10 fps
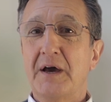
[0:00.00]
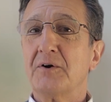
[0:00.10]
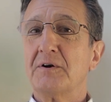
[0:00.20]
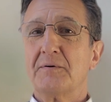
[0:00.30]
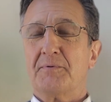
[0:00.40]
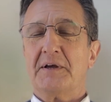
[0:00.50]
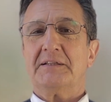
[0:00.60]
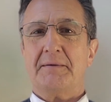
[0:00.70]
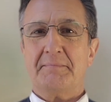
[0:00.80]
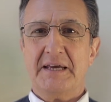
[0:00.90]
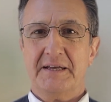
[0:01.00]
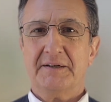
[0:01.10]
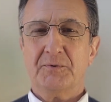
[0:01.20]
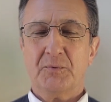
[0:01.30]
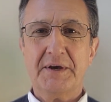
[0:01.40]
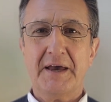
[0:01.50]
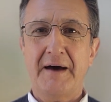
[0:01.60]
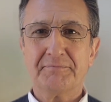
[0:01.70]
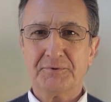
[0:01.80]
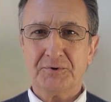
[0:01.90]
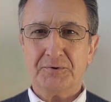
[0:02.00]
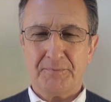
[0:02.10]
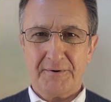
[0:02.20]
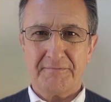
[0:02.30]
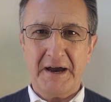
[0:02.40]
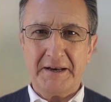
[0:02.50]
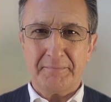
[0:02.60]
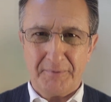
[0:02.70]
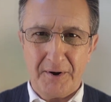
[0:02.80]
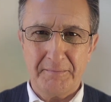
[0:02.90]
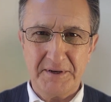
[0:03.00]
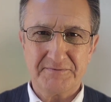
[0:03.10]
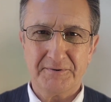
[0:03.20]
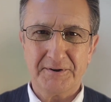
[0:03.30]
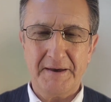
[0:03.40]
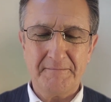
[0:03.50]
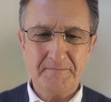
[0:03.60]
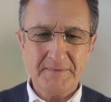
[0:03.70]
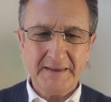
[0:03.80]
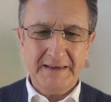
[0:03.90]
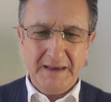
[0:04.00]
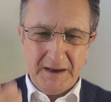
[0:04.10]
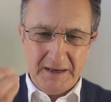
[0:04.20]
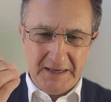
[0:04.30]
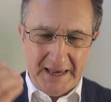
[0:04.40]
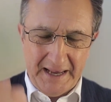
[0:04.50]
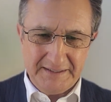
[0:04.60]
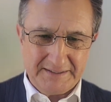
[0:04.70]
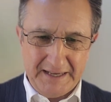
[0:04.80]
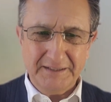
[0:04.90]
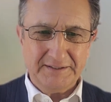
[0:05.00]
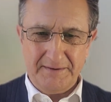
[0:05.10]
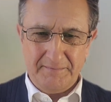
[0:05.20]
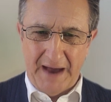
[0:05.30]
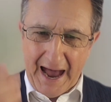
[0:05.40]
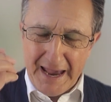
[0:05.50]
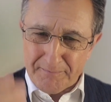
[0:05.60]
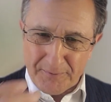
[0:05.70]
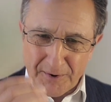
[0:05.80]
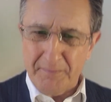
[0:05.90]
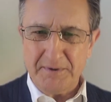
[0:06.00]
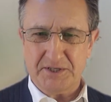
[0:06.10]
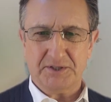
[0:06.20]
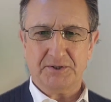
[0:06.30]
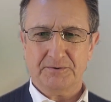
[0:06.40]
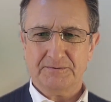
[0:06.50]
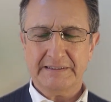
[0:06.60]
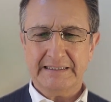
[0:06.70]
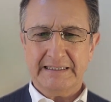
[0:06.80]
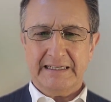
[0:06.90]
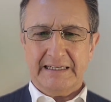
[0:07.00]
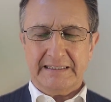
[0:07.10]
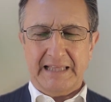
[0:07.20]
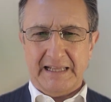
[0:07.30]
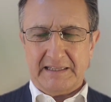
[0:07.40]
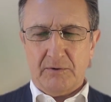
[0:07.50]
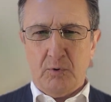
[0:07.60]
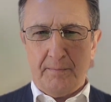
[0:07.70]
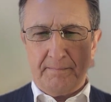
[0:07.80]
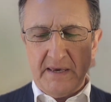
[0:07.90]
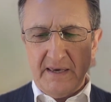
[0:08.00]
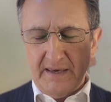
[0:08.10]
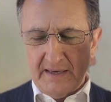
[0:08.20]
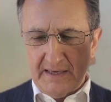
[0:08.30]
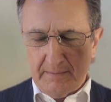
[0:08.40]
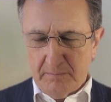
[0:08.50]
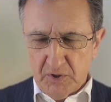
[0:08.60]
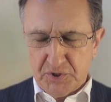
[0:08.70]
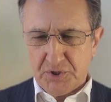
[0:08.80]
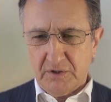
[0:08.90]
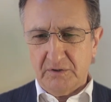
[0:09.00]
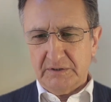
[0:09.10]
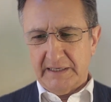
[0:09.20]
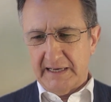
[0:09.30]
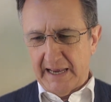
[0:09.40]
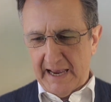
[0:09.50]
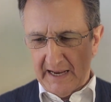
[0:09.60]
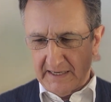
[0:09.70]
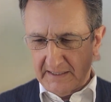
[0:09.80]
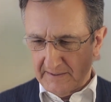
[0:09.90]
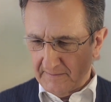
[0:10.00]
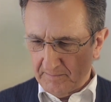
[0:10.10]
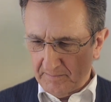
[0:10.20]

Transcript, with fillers: we are going to bring them in, we have to provide a promise for them and tell them, I promise you that there will be emotional and